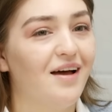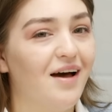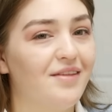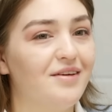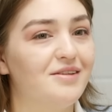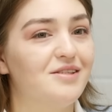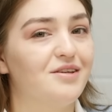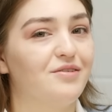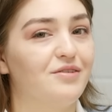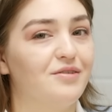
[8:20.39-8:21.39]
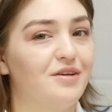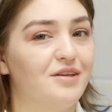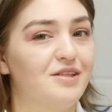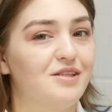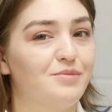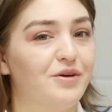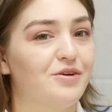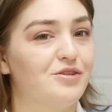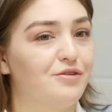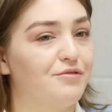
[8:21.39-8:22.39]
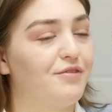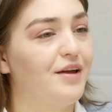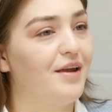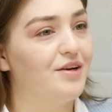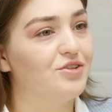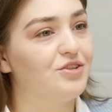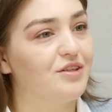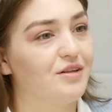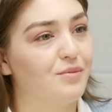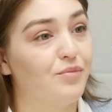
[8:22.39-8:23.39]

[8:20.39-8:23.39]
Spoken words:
I think it's because of financial